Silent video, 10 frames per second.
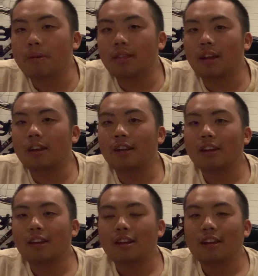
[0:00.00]
but then
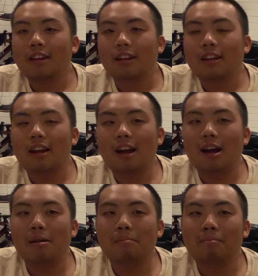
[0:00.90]

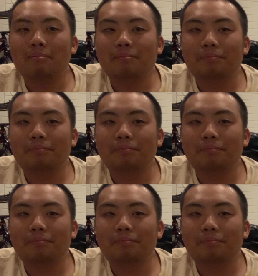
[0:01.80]
um,